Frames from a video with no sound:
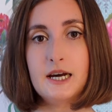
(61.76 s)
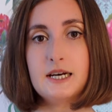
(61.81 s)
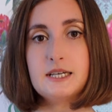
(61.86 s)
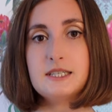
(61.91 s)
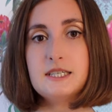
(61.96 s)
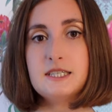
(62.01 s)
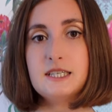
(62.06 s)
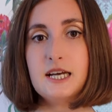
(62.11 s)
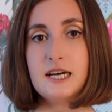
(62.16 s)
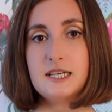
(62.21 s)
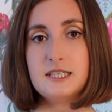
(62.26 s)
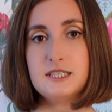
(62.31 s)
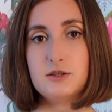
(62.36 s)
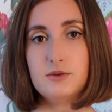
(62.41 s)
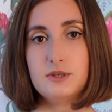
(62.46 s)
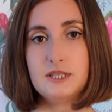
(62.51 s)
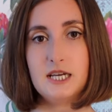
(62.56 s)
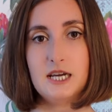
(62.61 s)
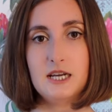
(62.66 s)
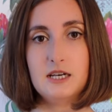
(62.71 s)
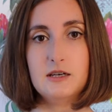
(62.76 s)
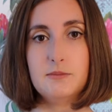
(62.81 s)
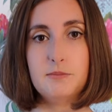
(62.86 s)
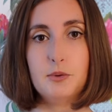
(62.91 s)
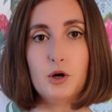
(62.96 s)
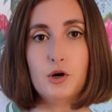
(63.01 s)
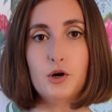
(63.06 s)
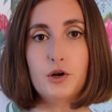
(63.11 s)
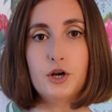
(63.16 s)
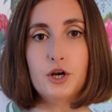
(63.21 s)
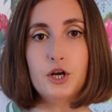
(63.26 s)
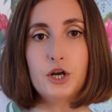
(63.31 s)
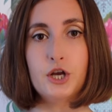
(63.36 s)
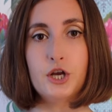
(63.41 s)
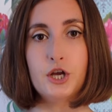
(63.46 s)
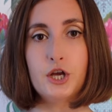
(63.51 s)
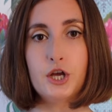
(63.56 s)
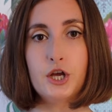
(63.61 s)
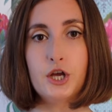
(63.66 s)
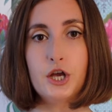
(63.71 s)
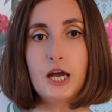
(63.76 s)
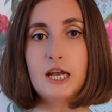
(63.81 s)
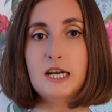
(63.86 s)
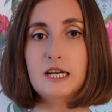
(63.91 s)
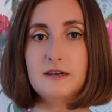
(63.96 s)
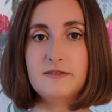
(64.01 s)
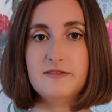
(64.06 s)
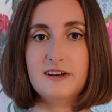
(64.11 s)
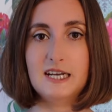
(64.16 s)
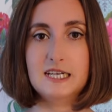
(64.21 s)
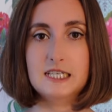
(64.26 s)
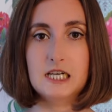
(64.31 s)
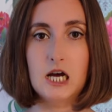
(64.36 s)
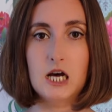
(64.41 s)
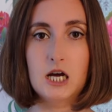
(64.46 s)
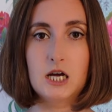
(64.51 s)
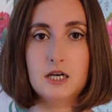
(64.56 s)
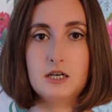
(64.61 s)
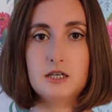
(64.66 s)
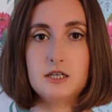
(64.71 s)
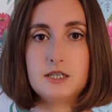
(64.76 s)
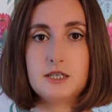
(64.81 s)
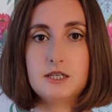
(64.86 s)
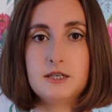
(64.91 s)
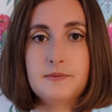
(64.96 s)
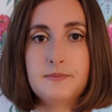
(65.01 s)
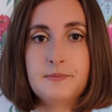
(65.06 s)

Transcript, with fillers: as he's had to attend upon an invalid aunt.